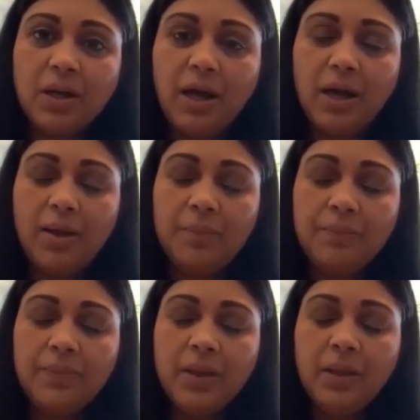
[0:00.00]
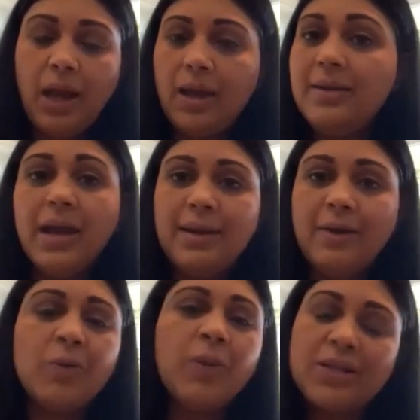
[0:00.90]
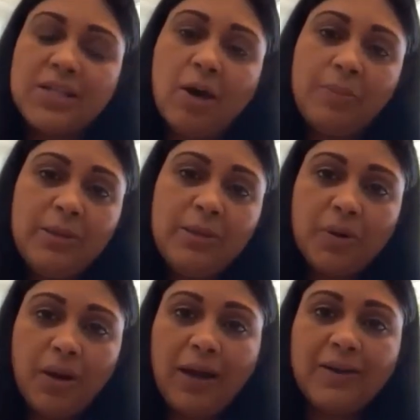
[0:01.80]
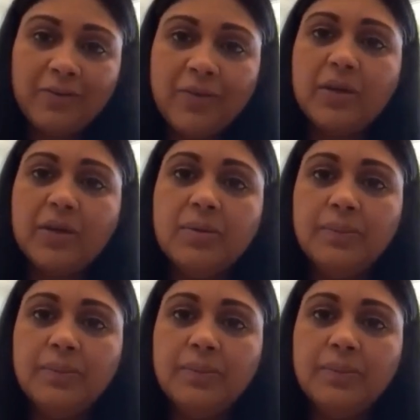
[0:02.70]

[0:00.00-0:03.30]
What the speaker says: I never want to tell people how to feel